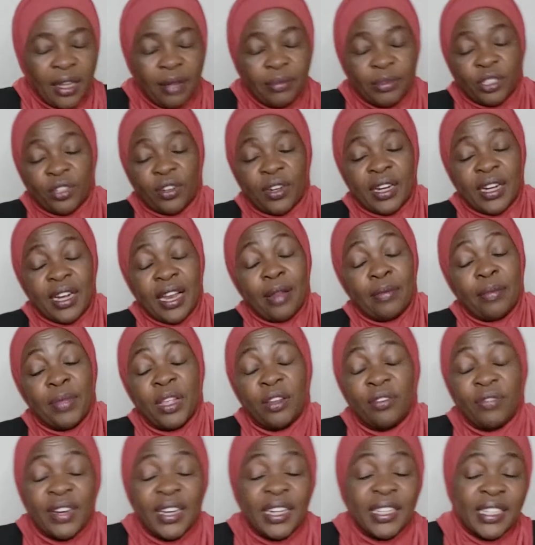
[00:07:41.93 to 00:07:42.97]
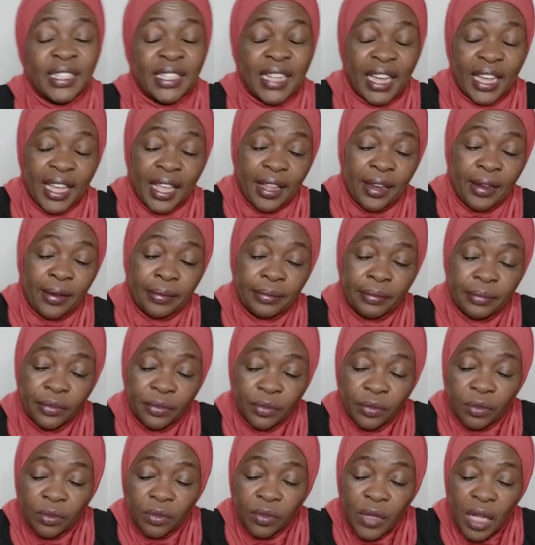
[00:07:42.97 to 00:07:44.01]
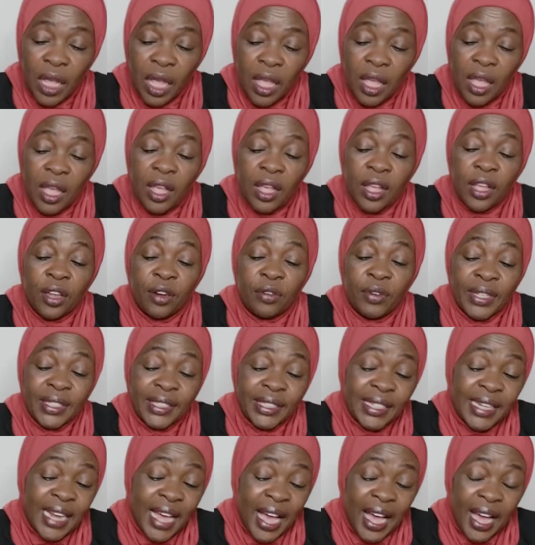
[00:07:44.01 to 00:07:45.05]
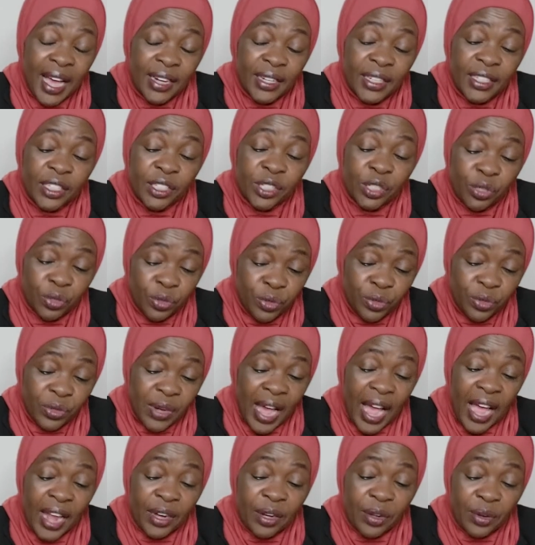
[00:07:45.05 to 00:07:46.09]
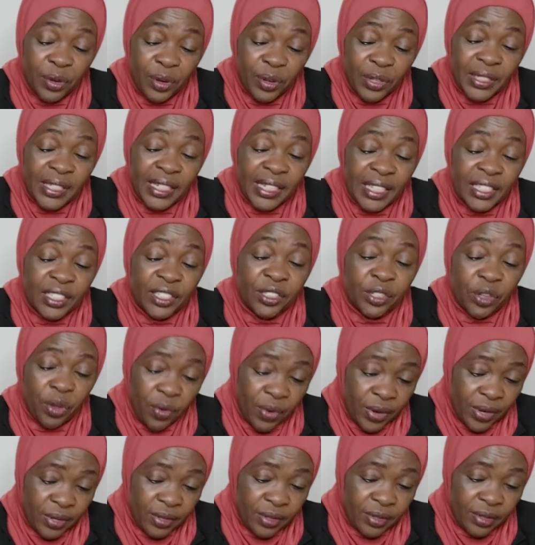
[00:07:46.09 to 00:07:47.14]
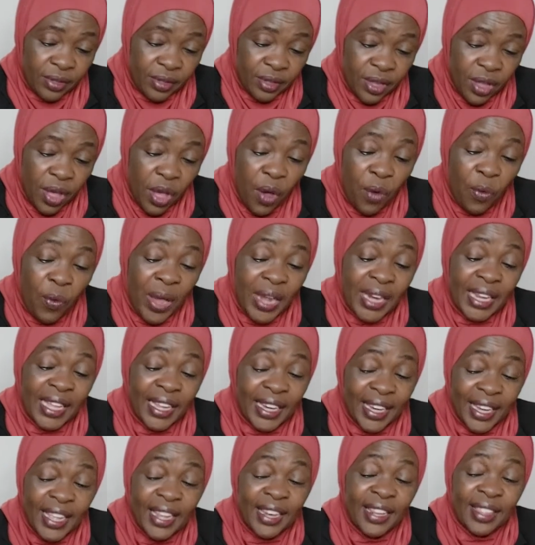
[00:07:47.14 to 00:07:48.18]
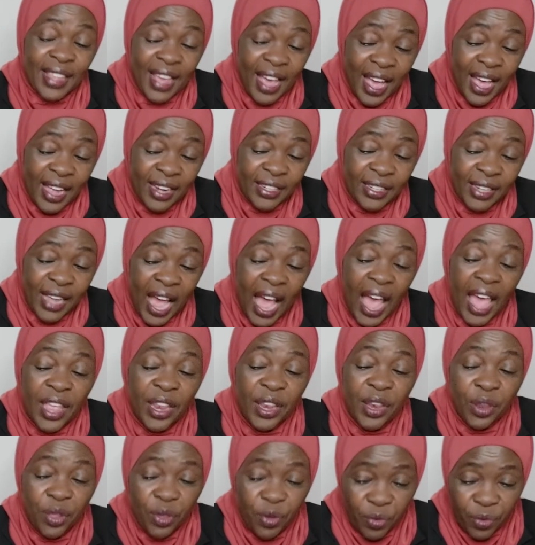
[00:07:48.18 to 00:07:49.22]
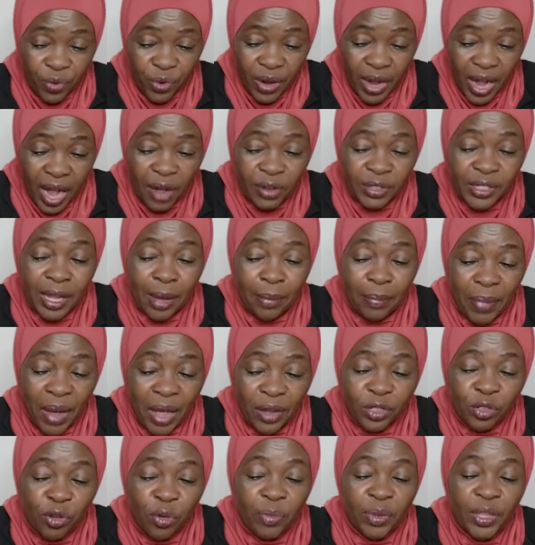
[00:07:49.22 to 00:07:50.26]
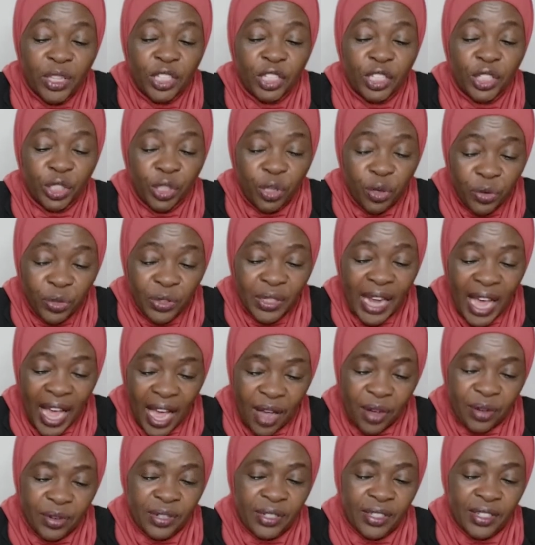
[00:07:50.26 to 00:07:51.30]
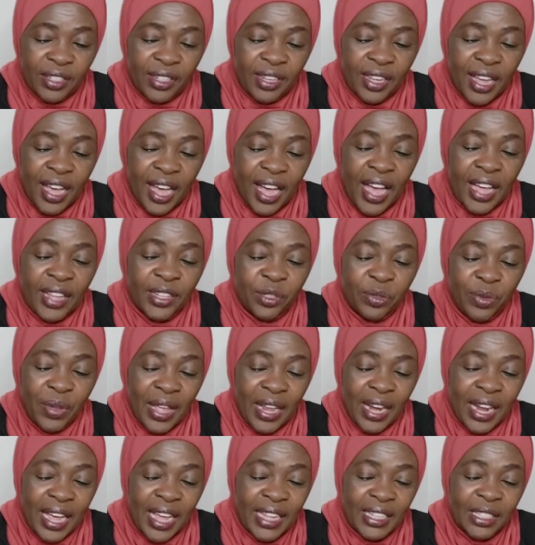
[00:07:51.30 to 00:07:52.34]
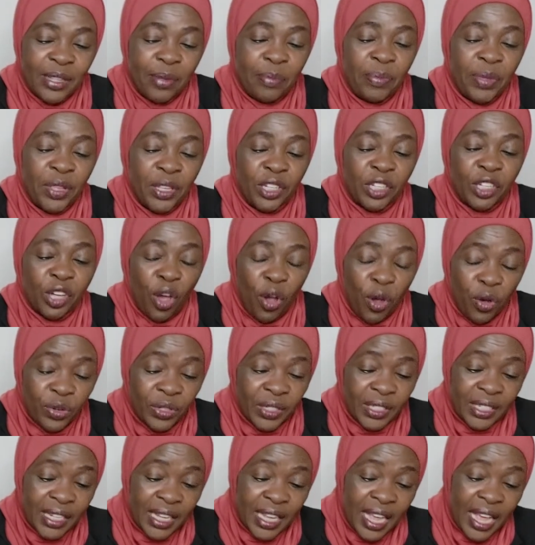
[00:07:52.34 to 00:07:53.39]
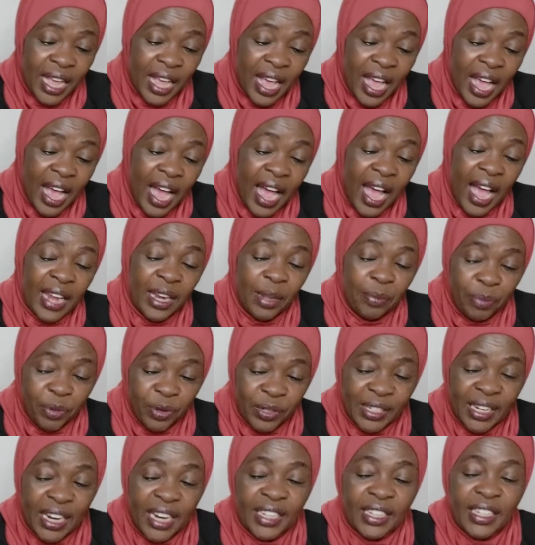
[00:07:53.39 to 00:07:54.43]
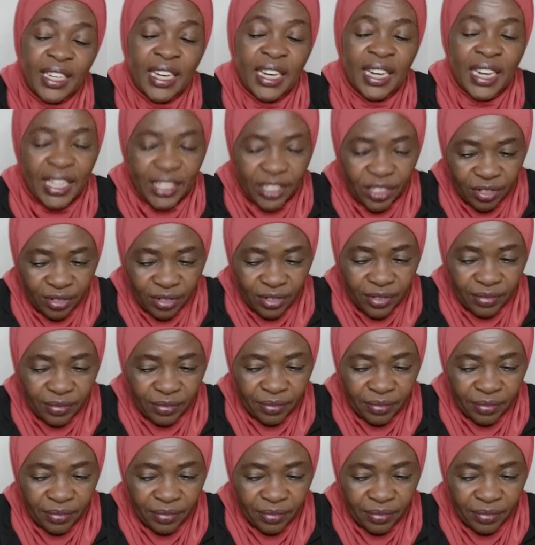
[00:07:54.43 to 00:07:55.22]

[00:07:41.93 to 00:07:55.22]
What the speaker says: sorry, let me read this again. Rich dad stood and closed his door. When he did that, I knew I was about to be chewed out as well as be taught an important lesson.